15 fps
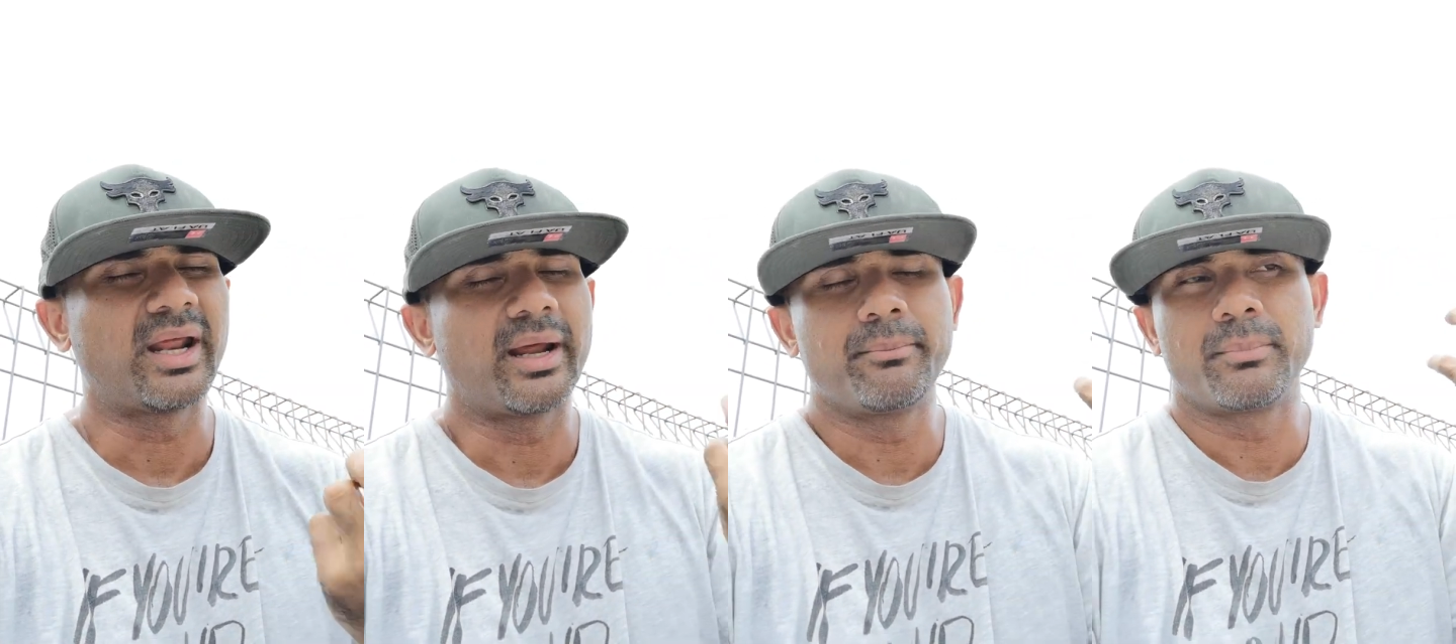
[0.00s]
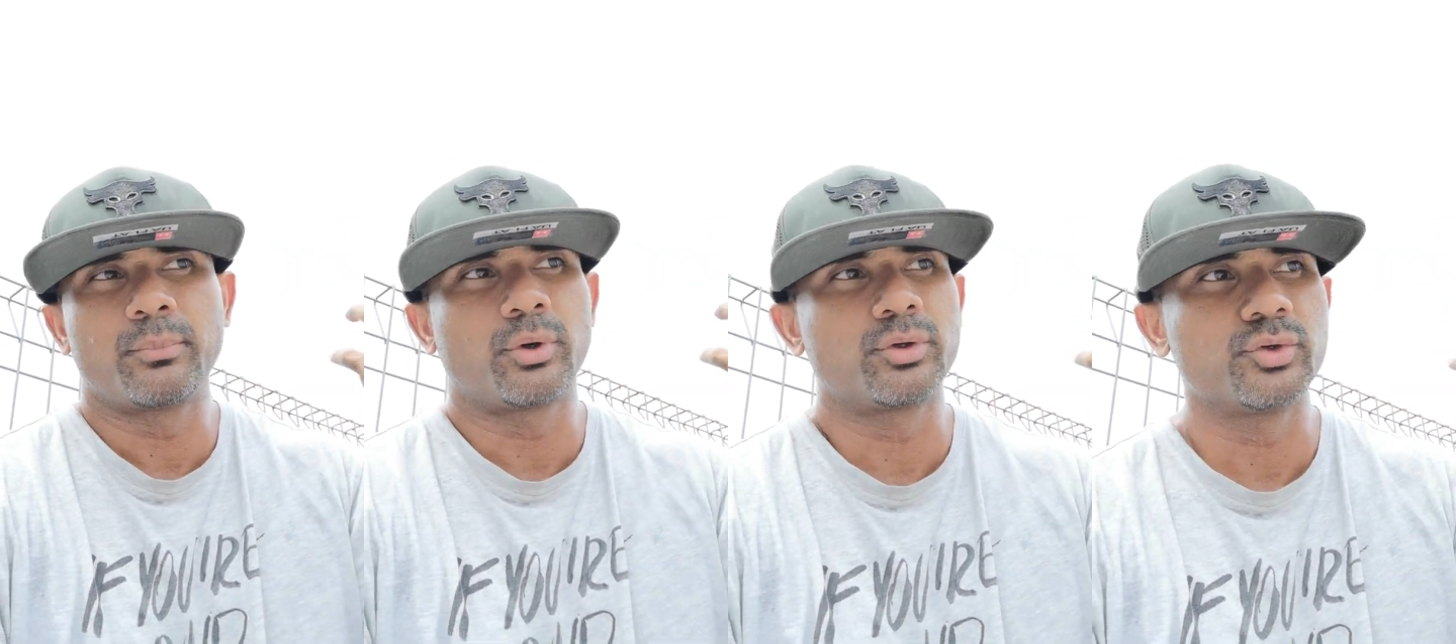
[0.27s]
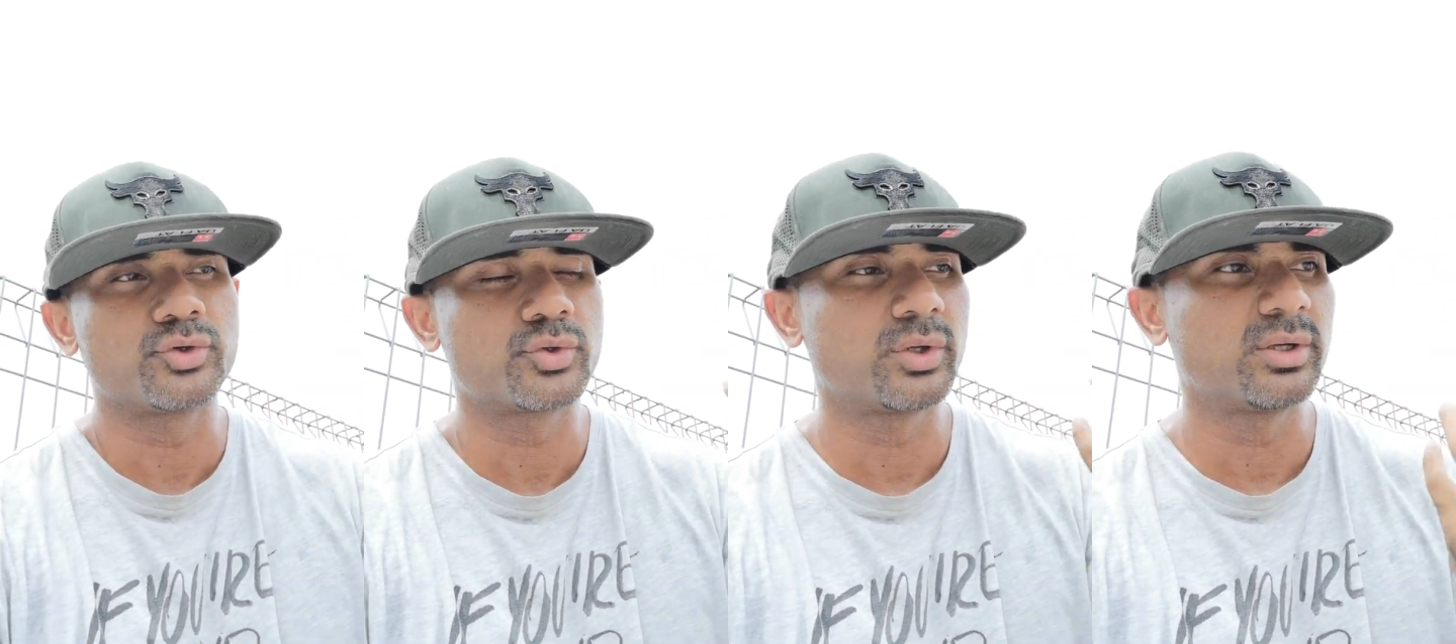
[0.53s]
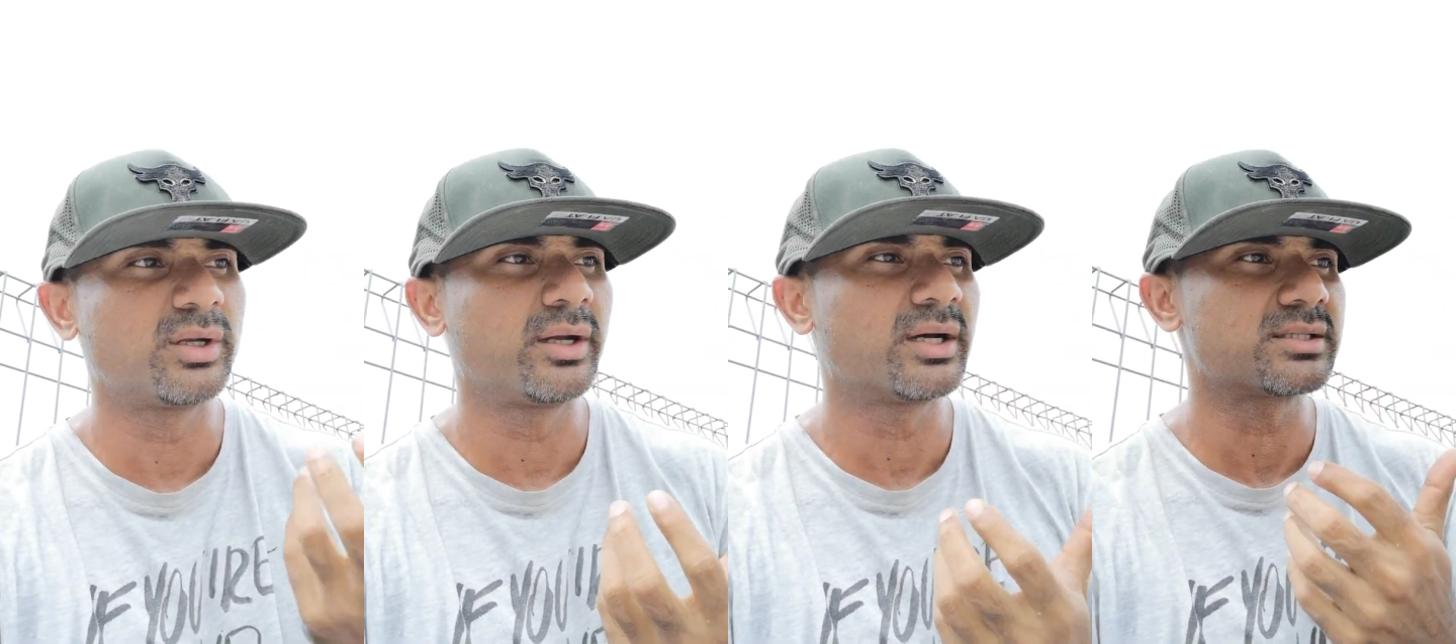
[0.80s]
I'm not too sure
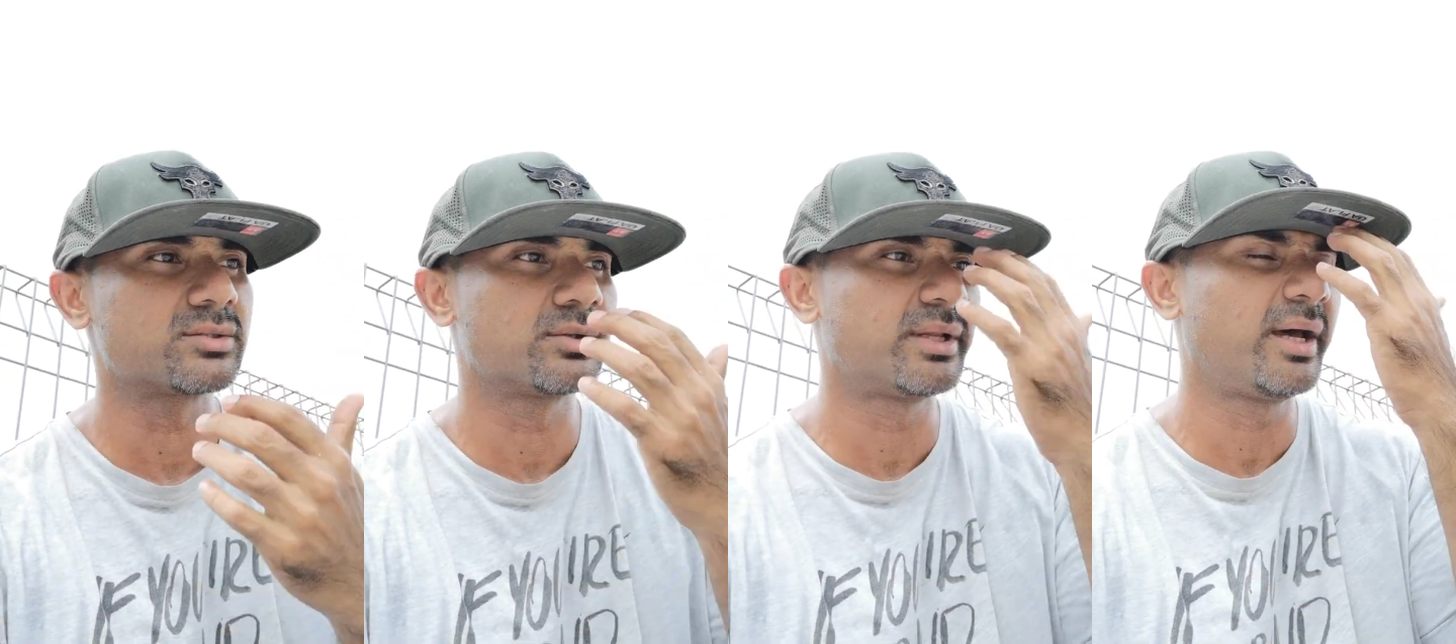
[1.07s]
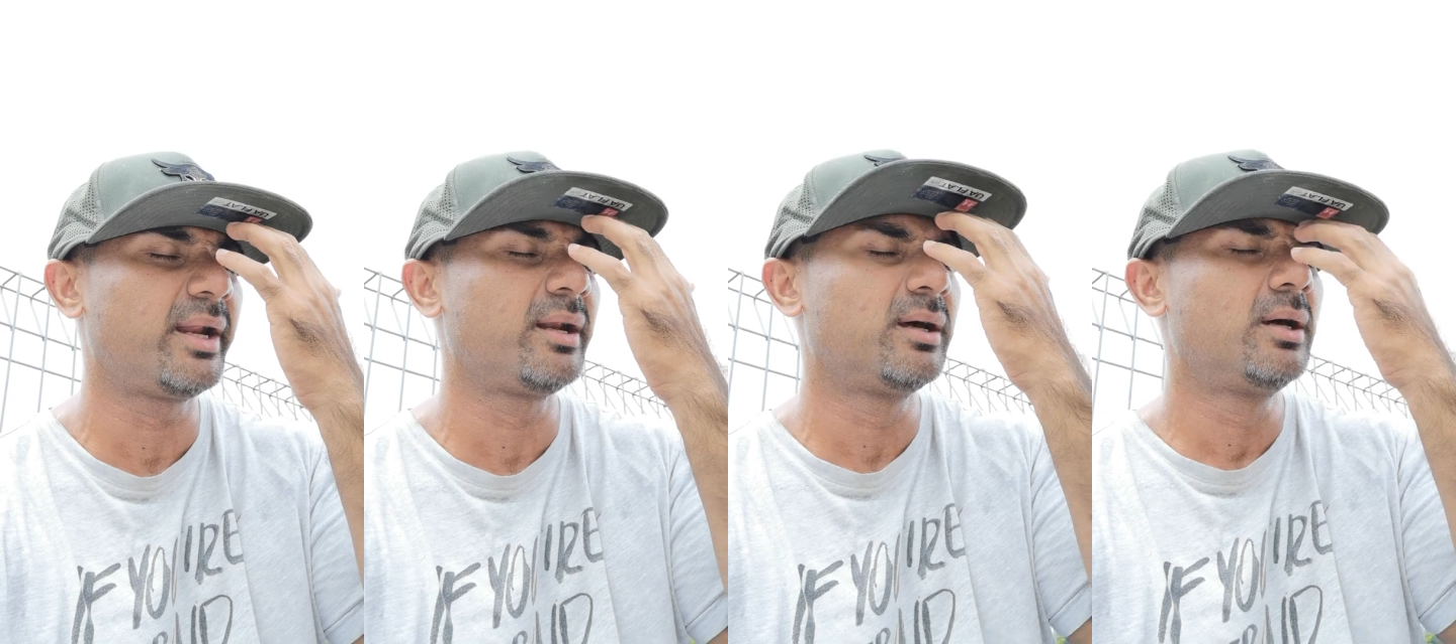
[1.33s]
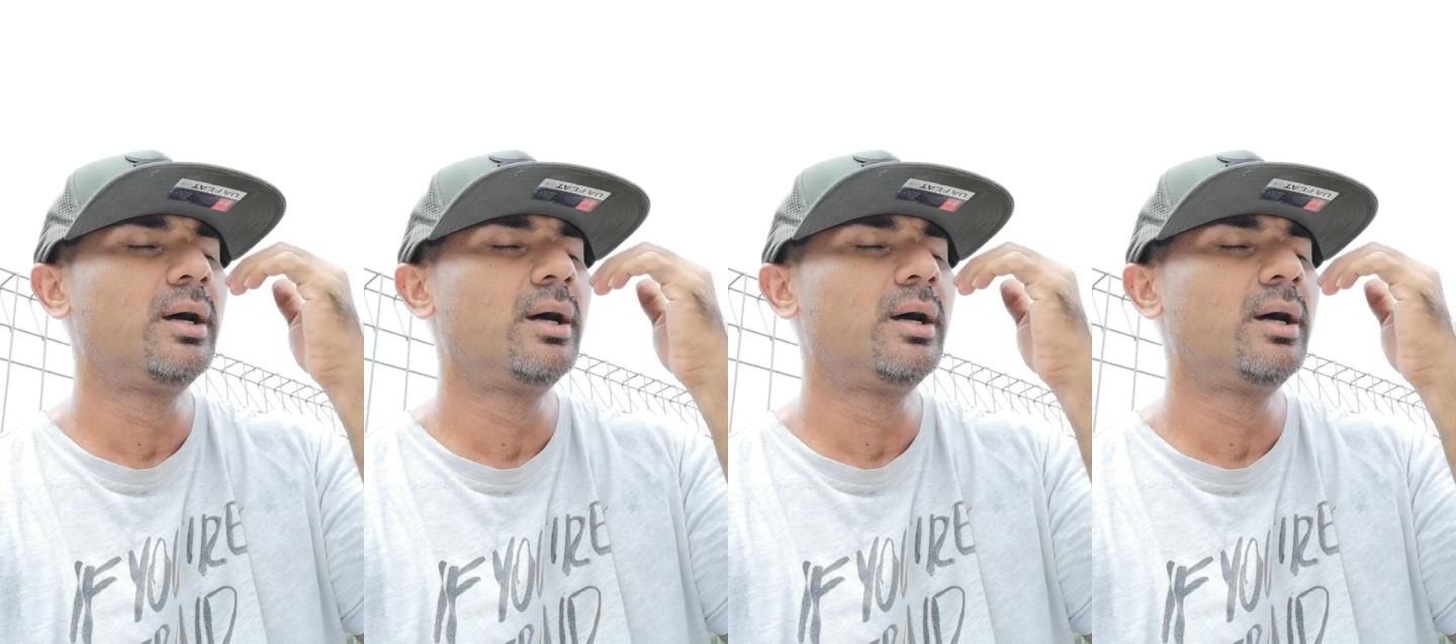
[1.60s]
in regards to that.